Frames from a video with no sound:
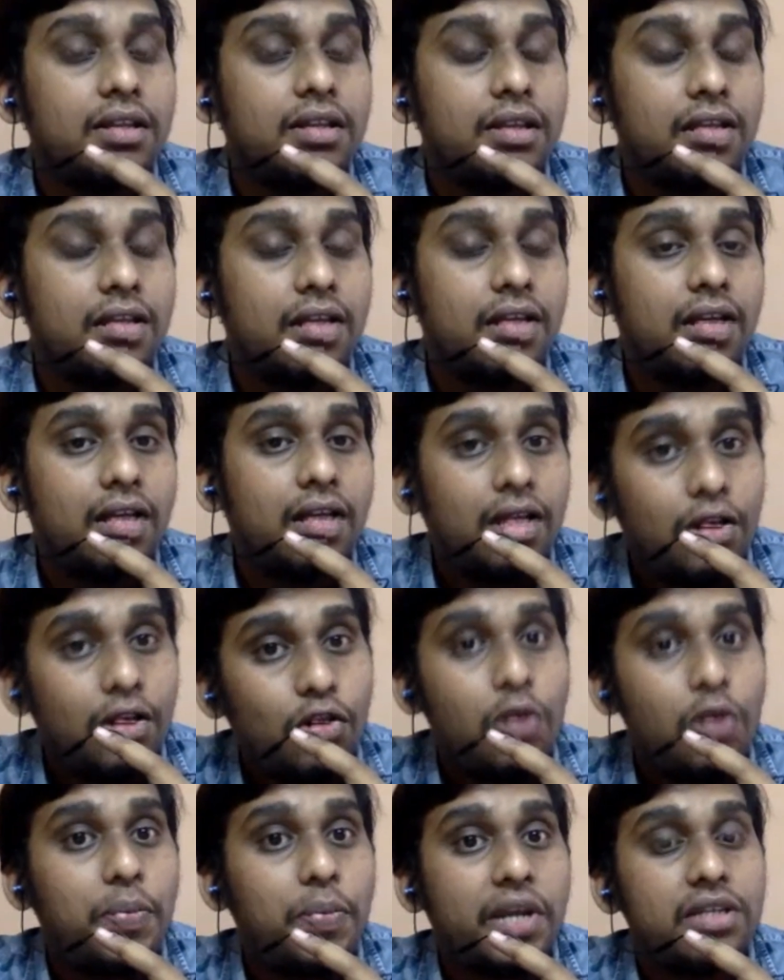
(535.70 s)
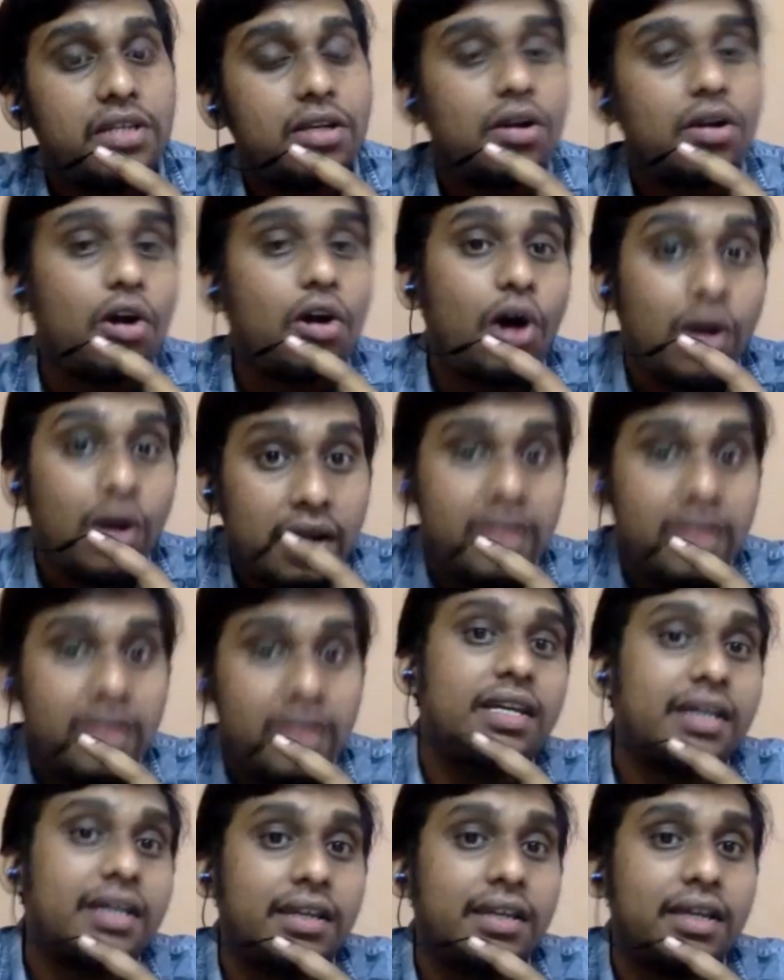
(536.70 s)
low pressure
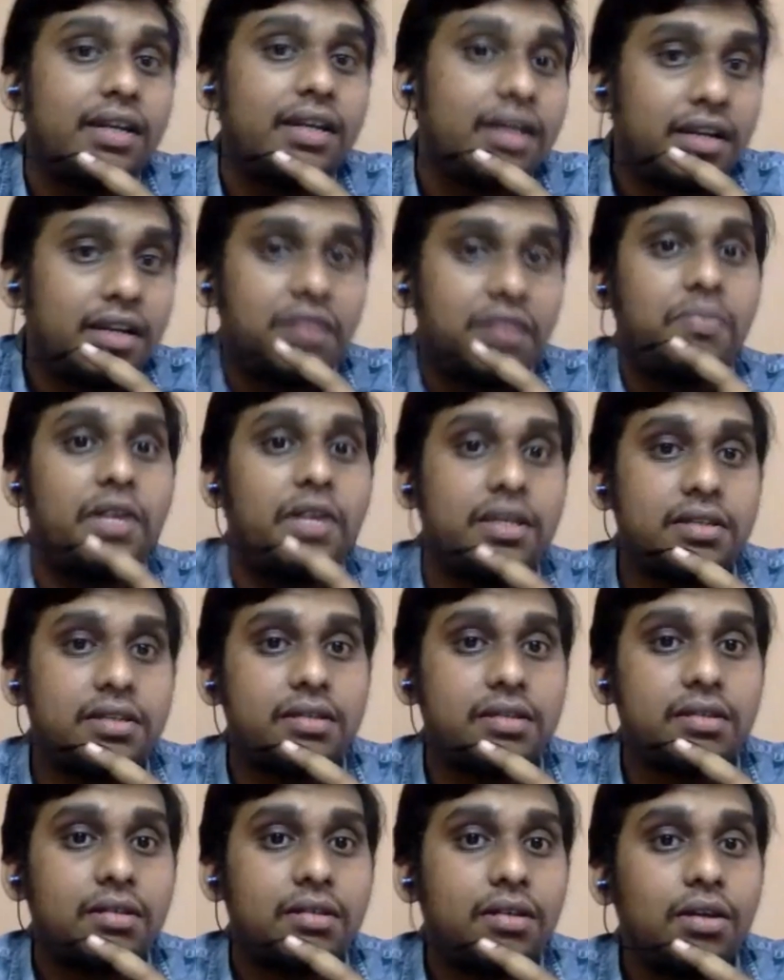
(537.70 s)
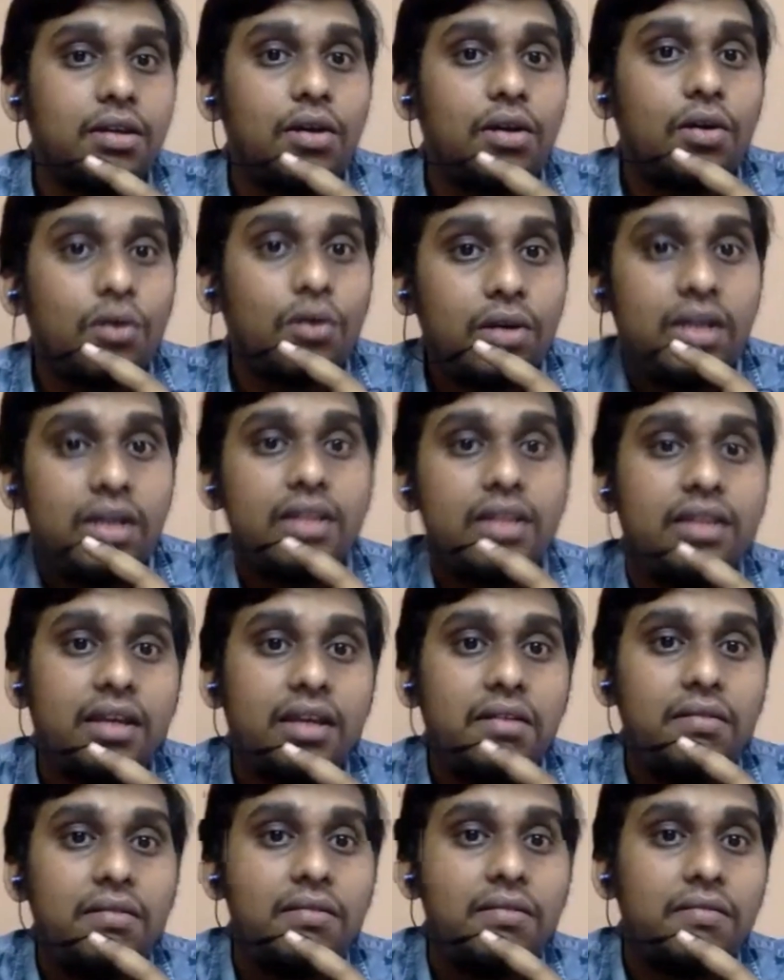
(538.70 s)
already created in place. Only
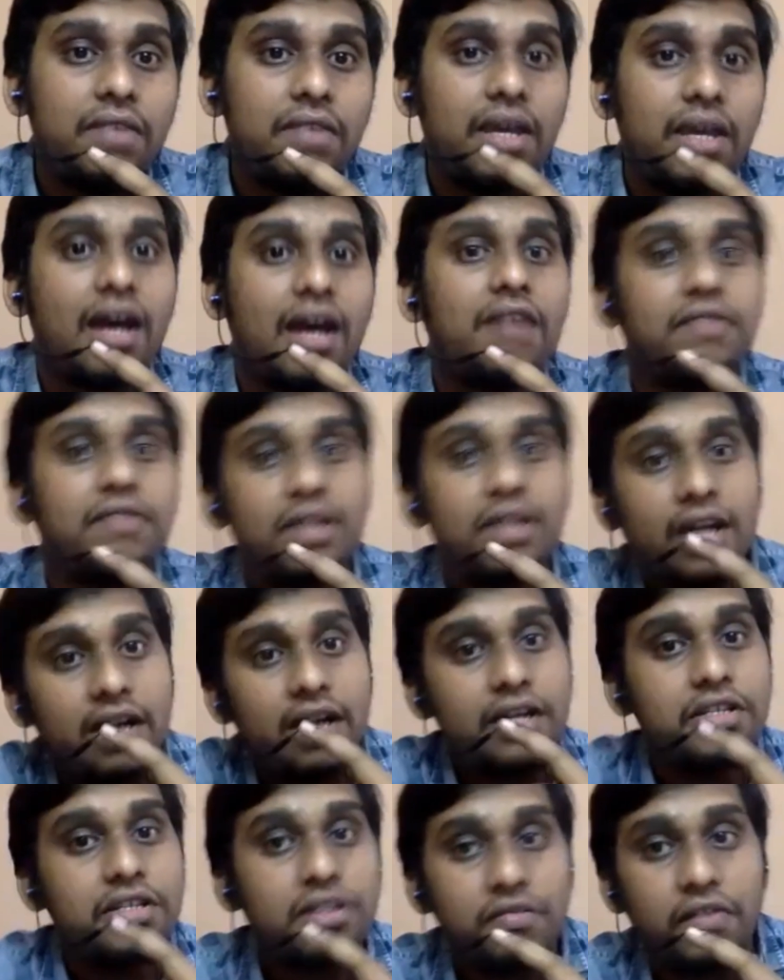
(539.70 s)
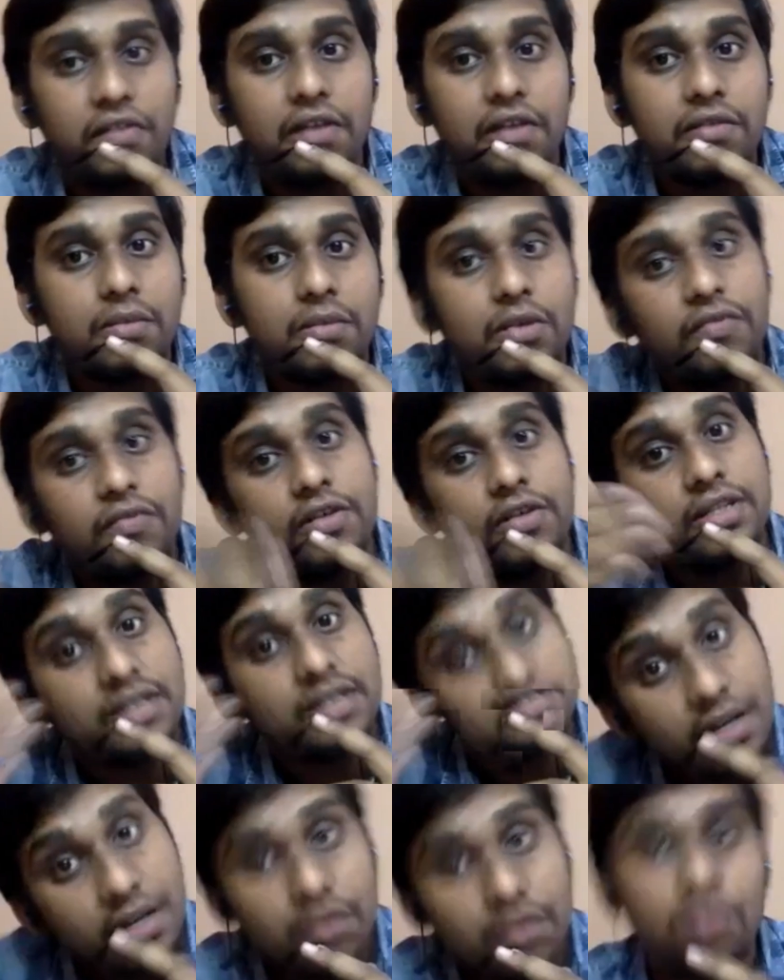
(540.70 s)
then we have the condition favorable for
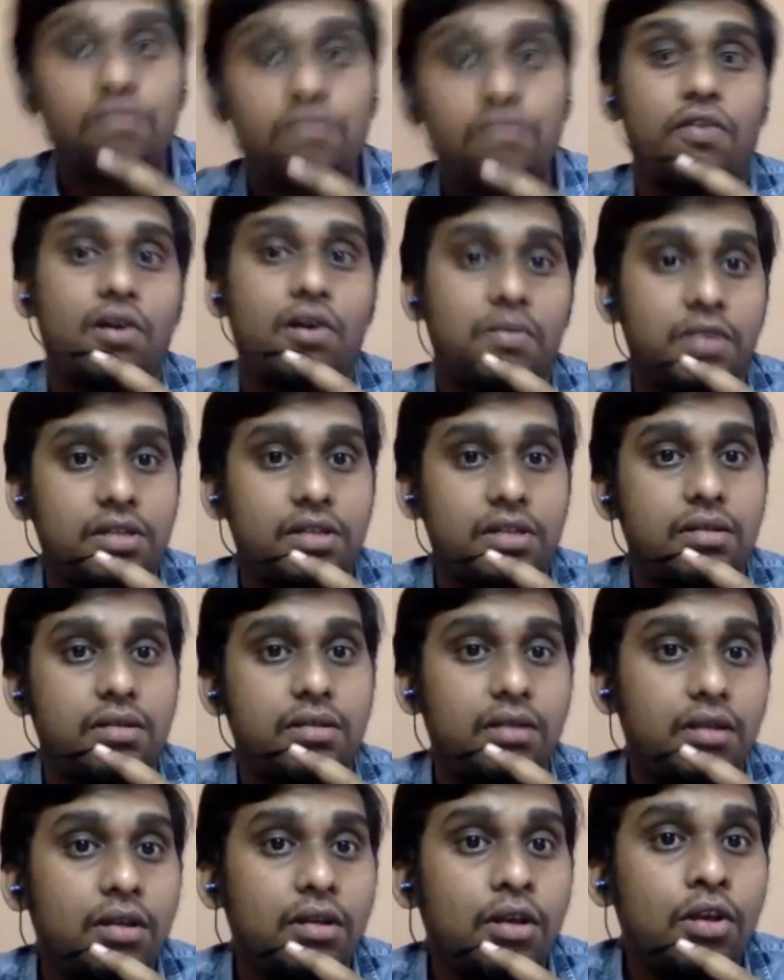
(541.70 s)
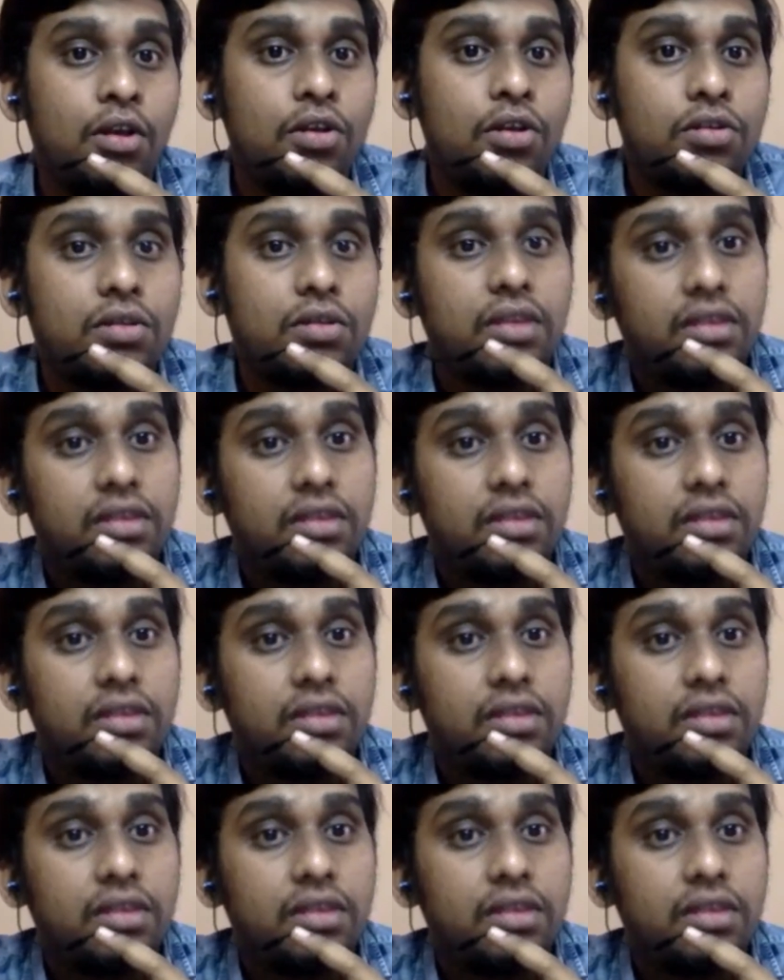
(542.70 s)
cyclone formation. So the